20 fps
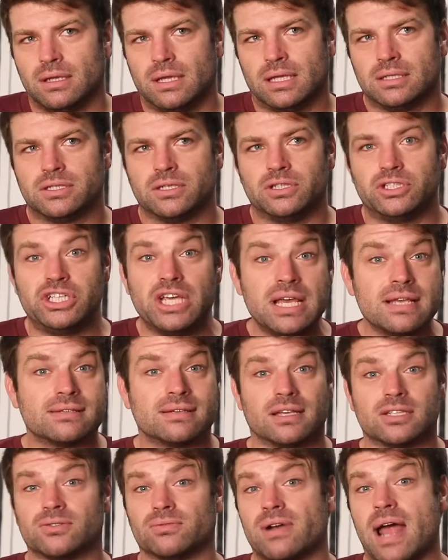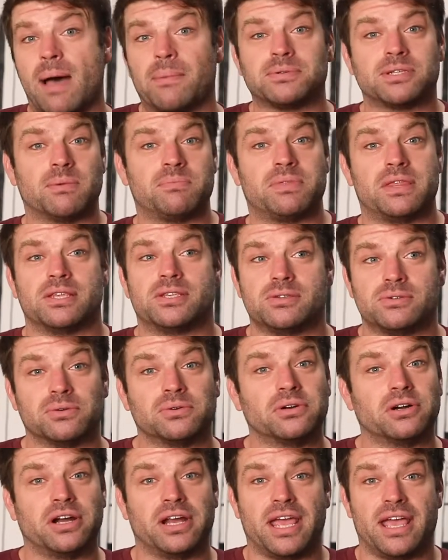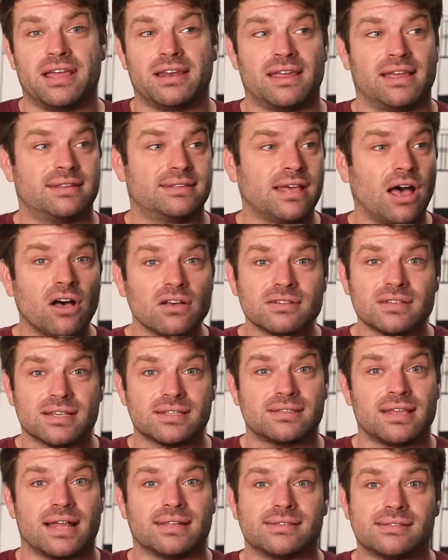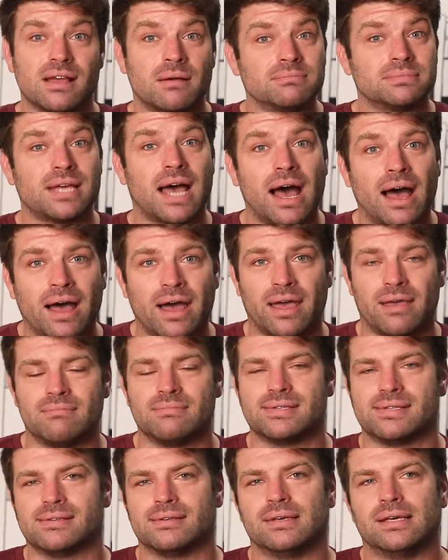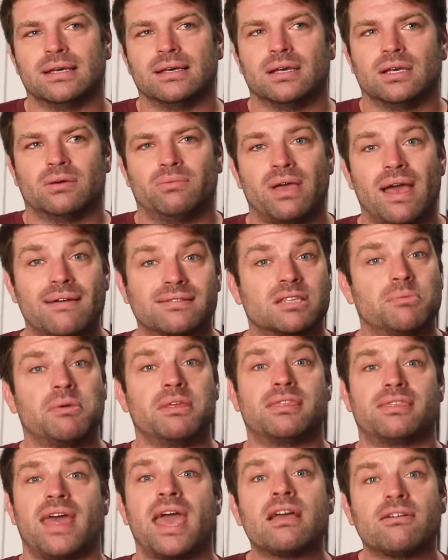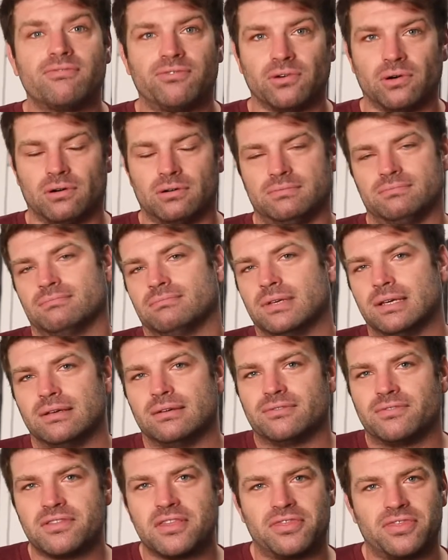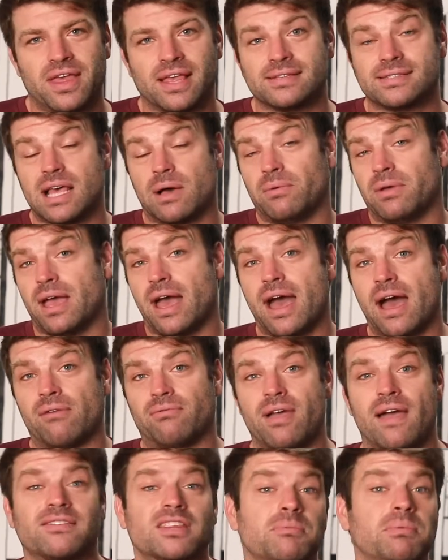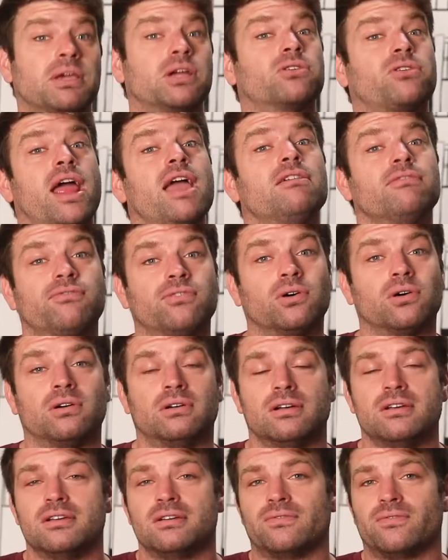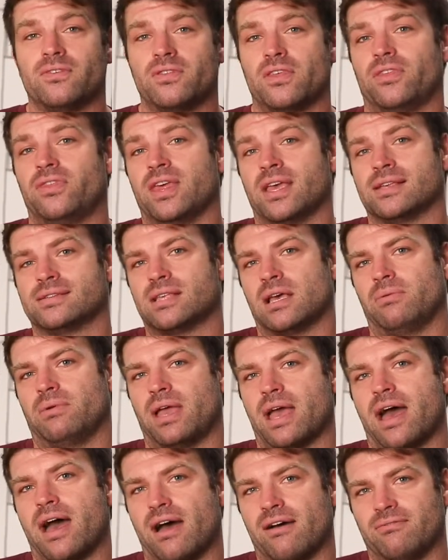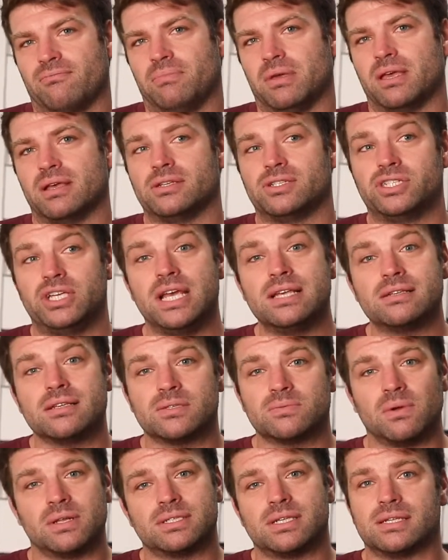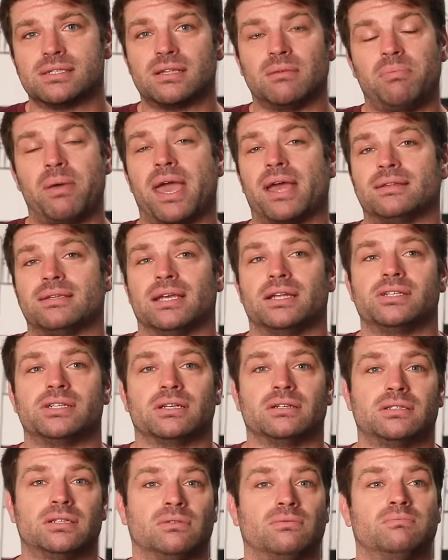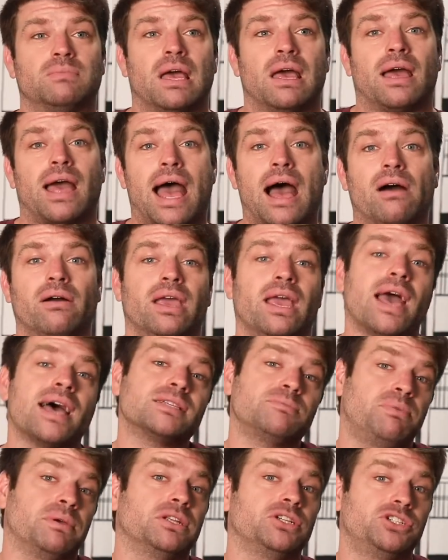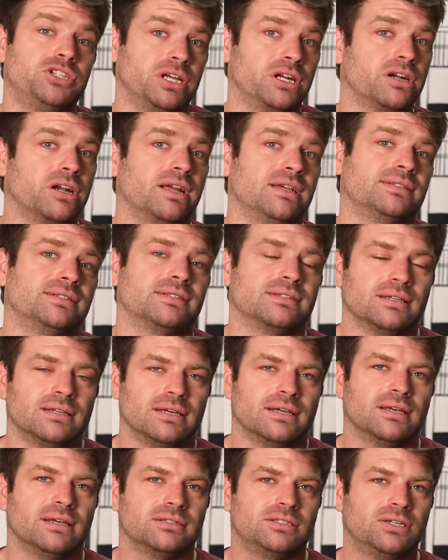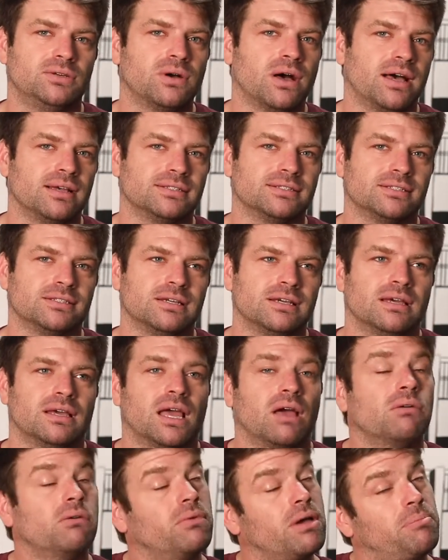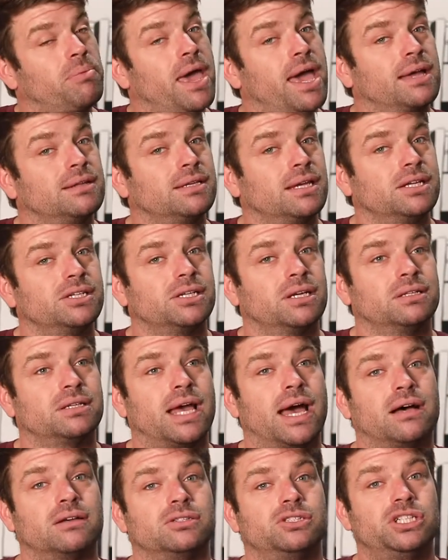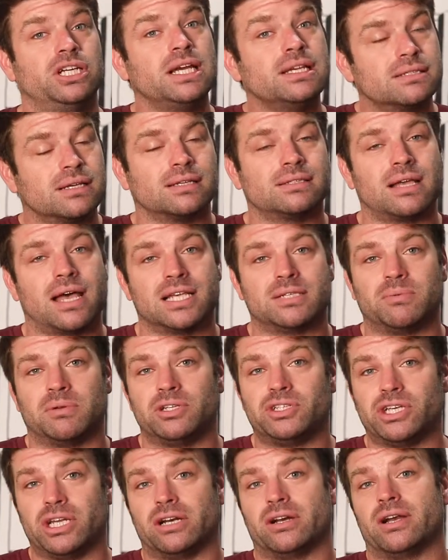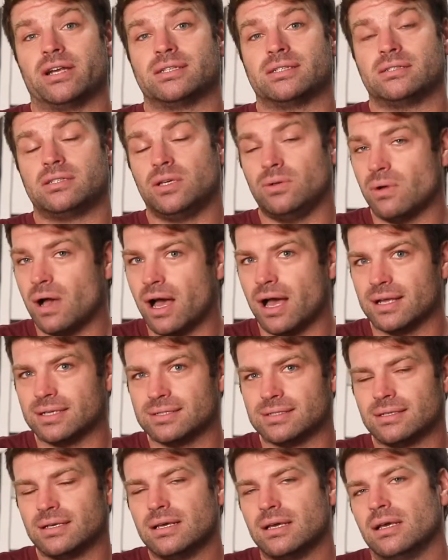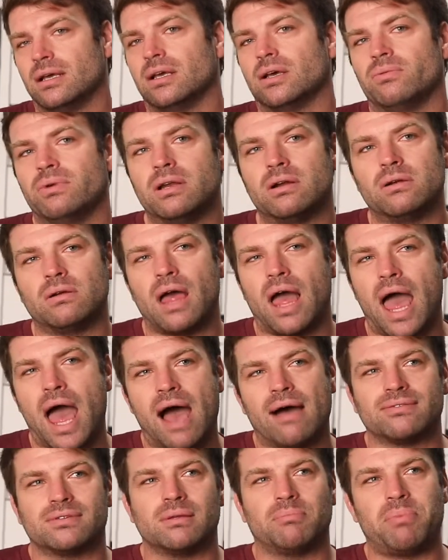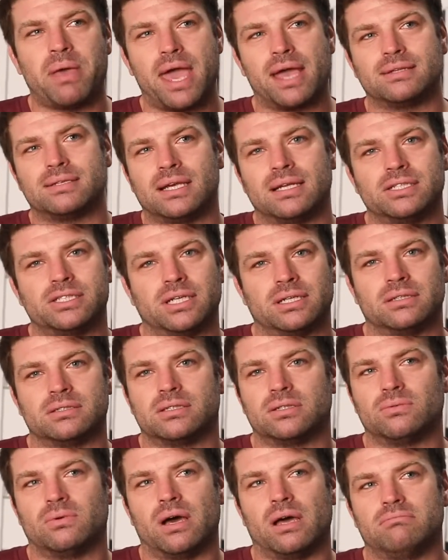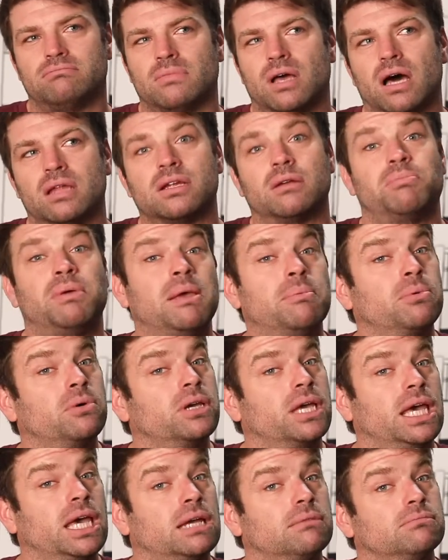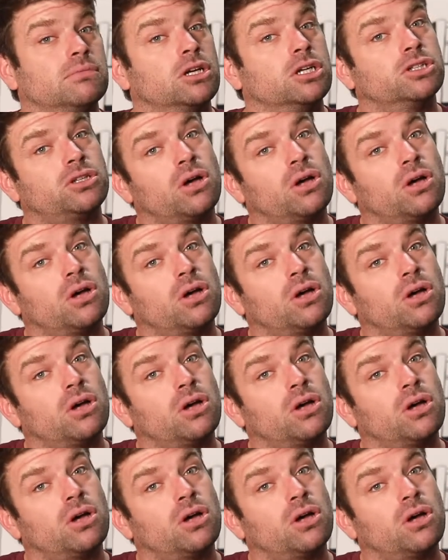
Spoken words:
And so Jesus wraps up this story and he tells us that sometimes we have to be thankful for the things that we have. We have to be grateful for the things that we have because Jesus wants us to pay attention to how he has been generous to us. And when we pay attention to how Jesus has been generous to us, we don't have to pay attention to what other people get or